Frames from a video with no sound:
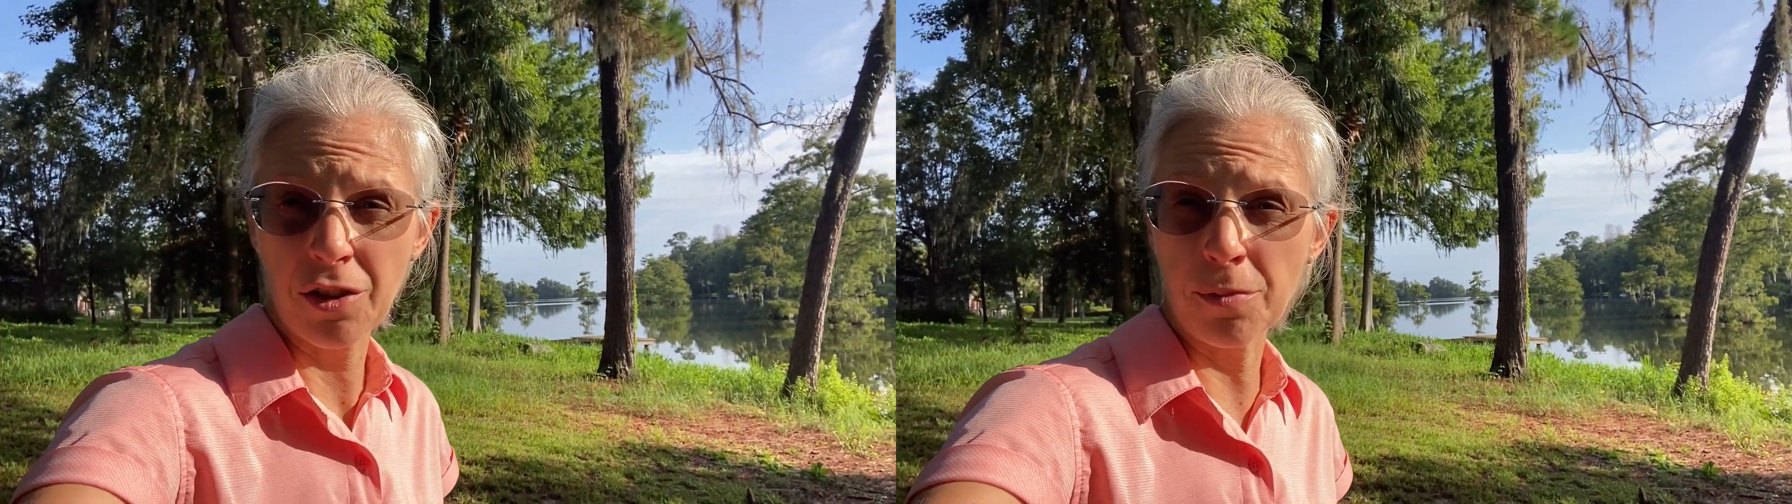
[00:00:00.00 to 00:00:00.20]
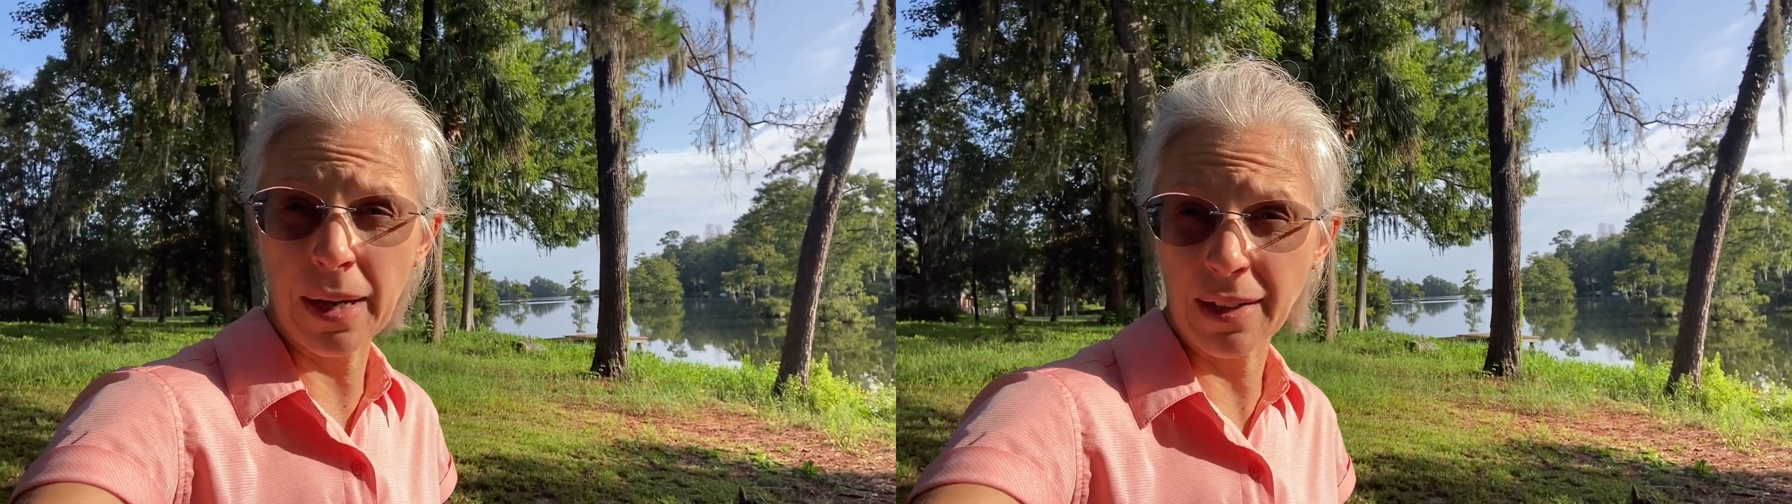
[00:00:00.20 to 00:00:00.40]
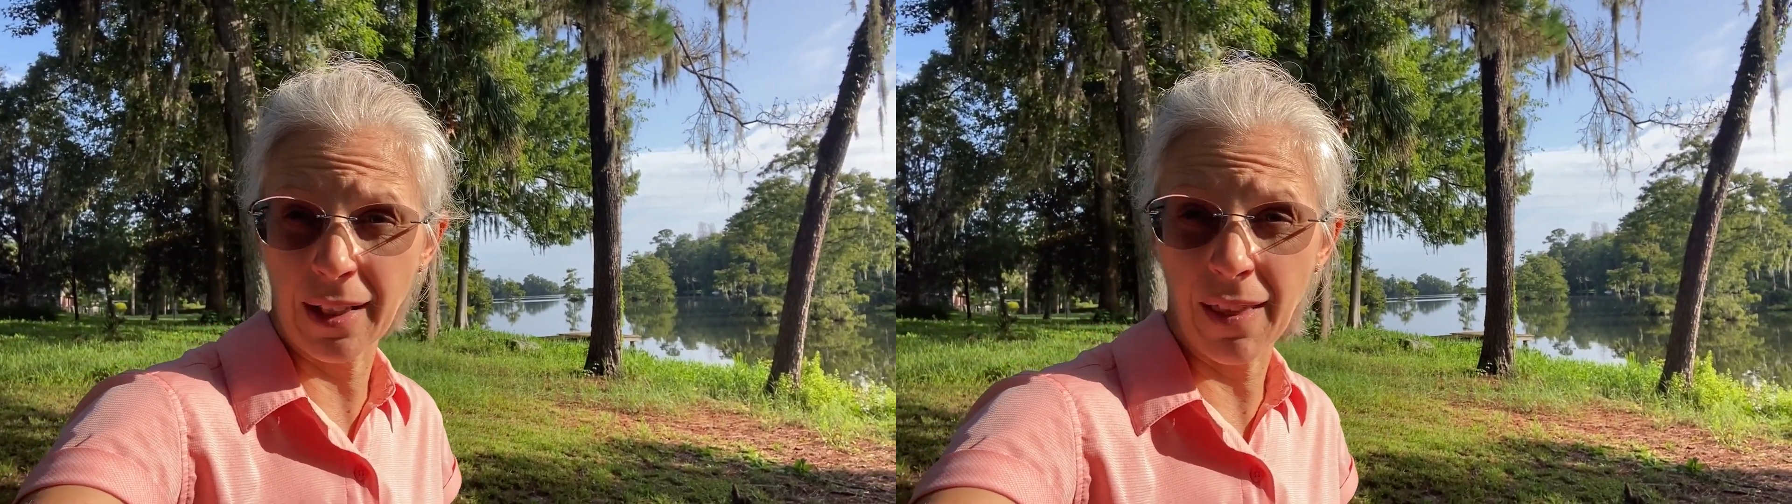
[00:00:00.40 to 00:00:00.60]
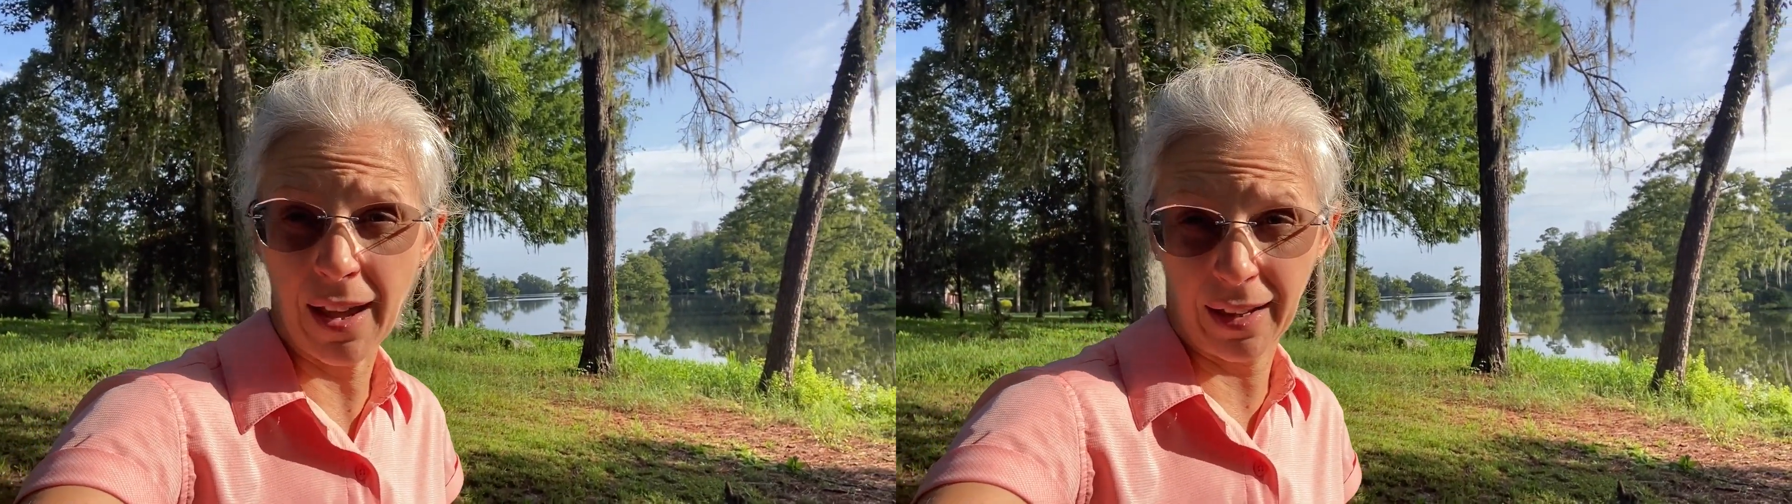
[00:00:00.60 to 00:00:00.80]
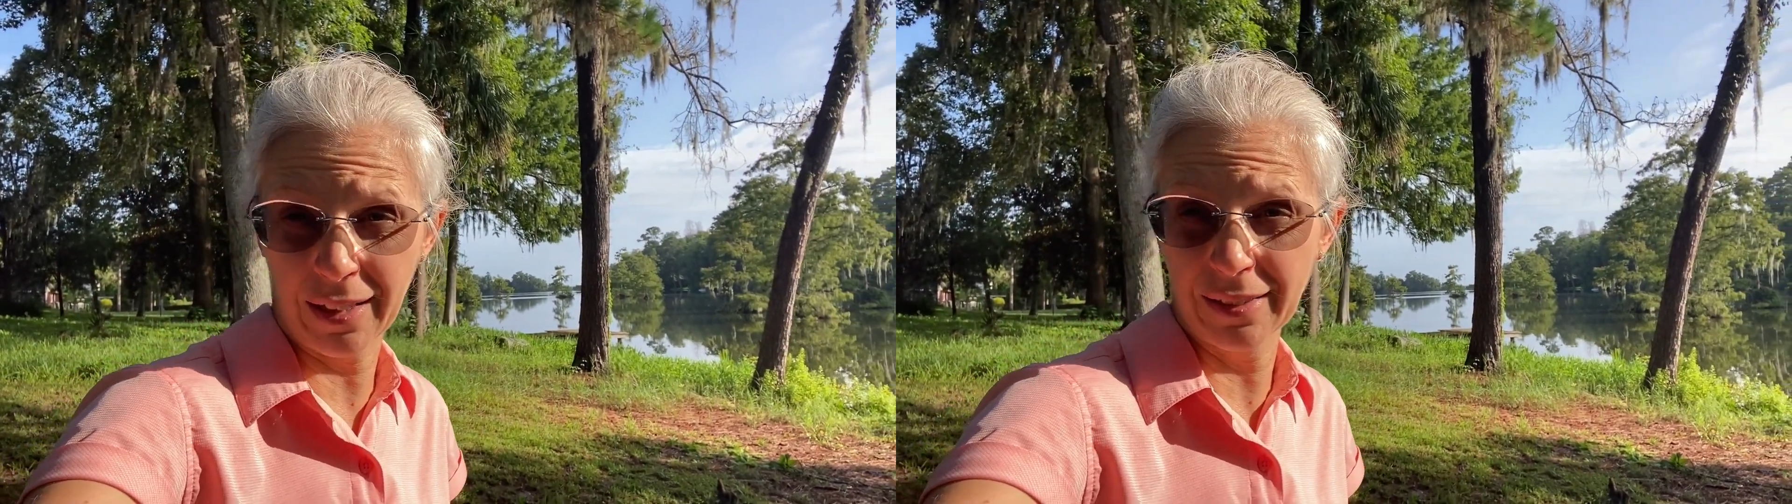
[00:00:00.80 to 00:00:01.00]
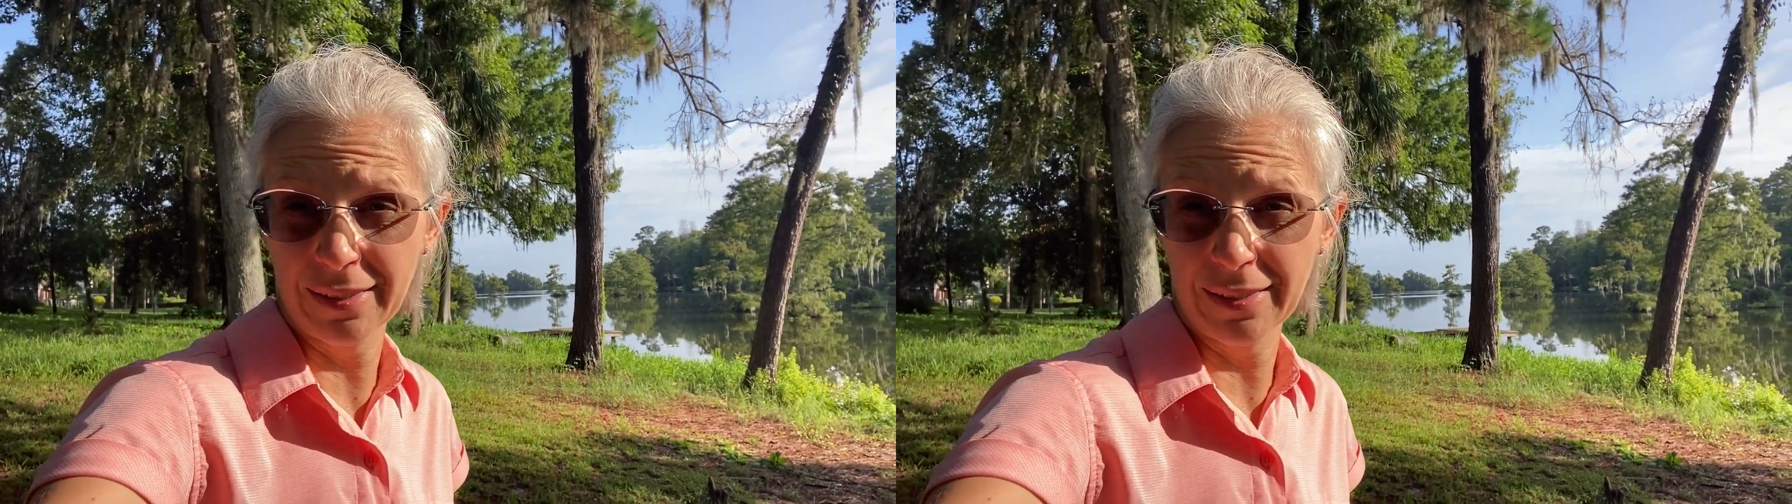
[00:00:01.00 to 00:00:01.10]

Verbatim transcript: you might not like,